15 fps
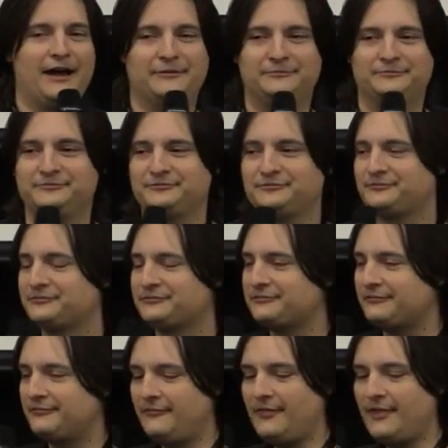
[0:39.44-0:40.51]
um,
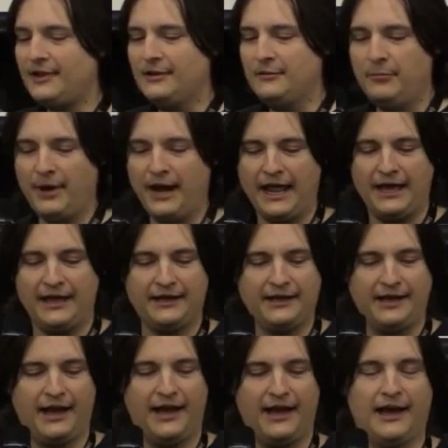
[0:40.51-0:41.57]
but
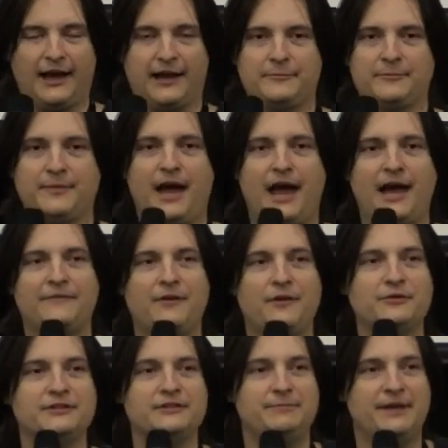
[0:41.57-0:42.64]
um, I've
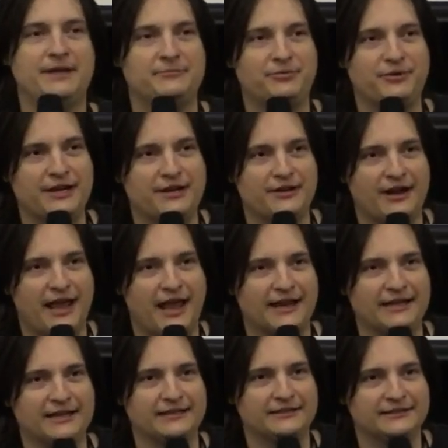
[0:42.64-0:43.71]
always been pretty good
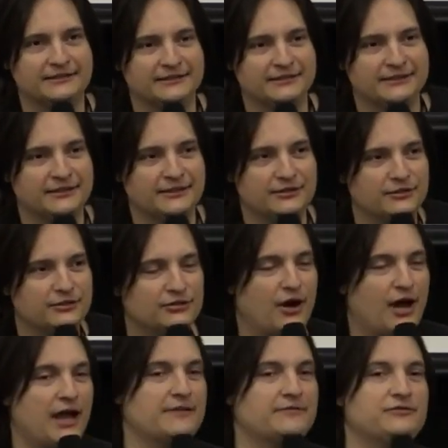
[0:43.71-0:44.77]
at it,
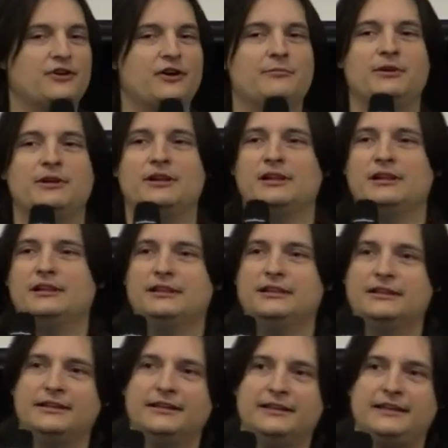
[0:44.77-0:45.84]
so I have
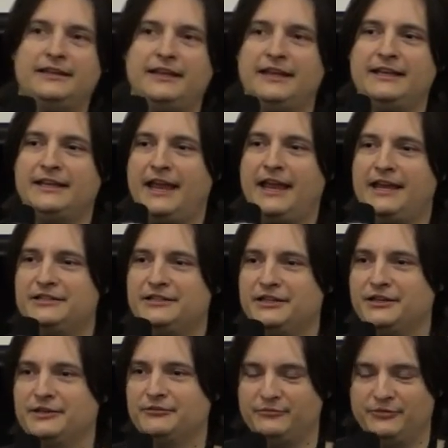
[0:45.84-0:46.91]
trouble
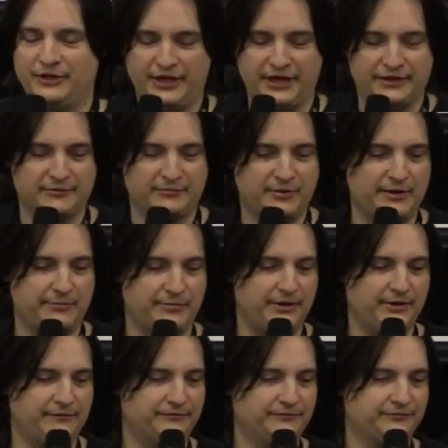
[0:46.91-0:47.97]
engaging with other
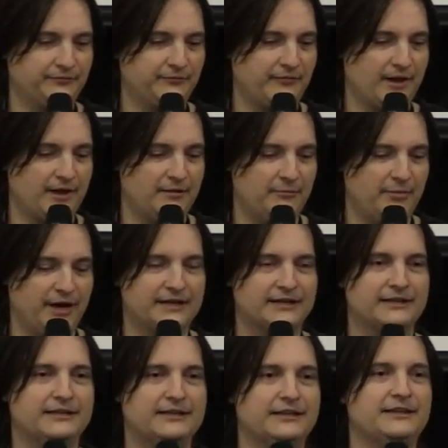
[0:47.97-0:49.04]
people. But
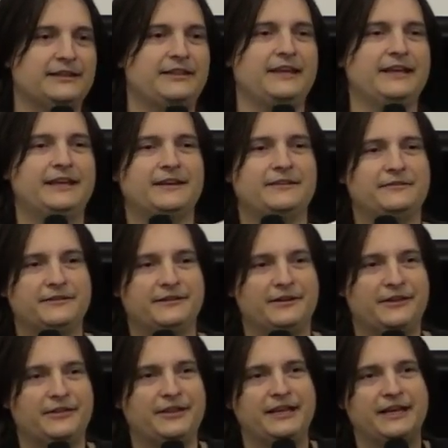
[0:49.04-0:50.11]
thinking
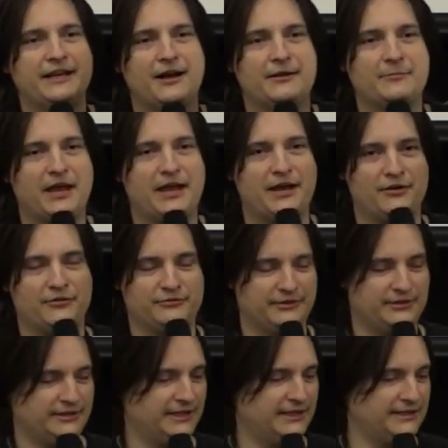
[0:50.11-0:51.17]
thinking on my
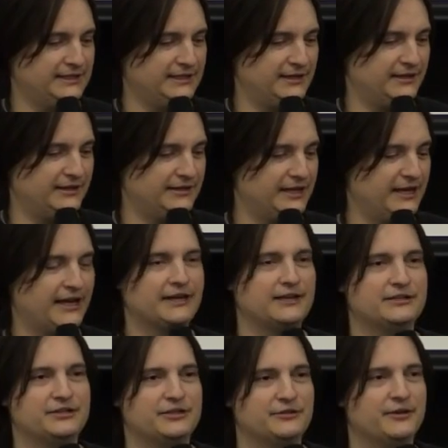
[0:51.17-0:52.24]
own. That's uh, that I
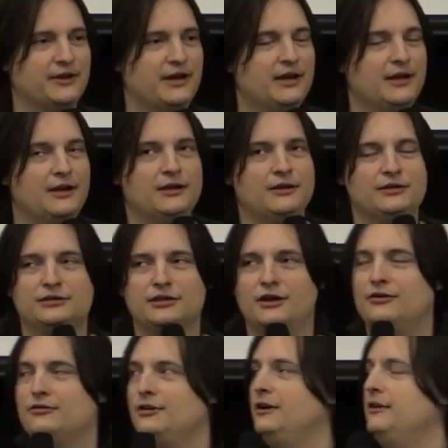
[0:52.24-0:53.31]
can do.
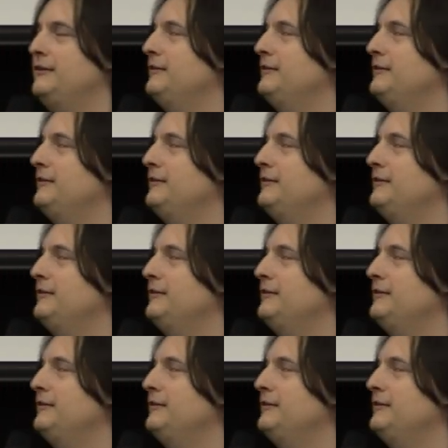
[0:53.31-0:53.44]
So